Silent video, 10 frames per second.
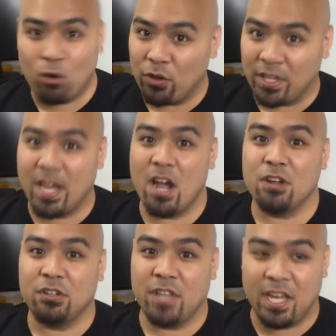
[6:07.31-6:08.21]
or the
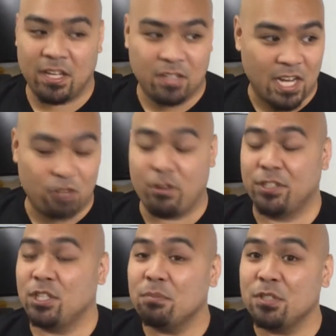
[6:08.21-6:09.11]
character they kind of
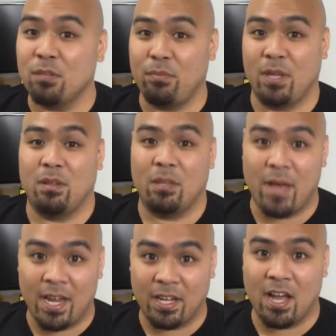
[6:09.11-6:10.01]
dress up to the
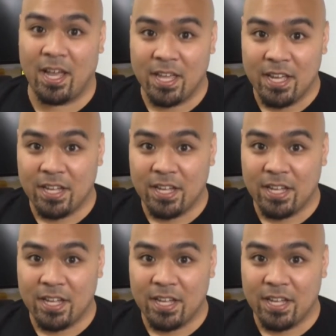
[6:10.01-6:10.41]
bad guy